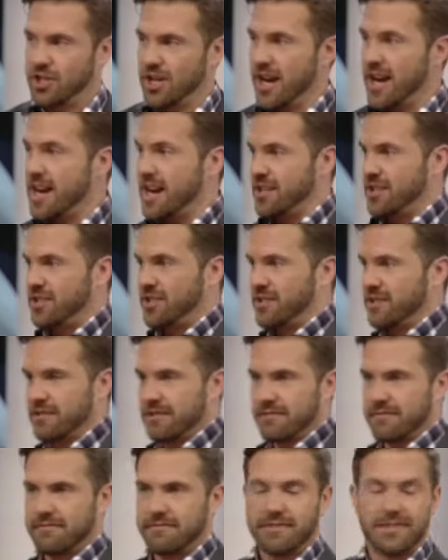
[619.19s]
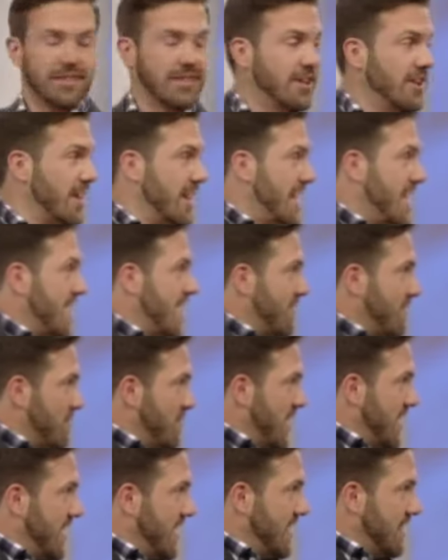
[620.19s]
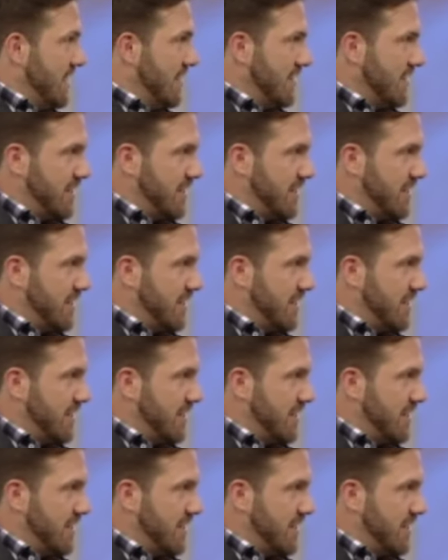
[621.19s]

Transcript: It's Josh. Try hanging Good eye, everybody.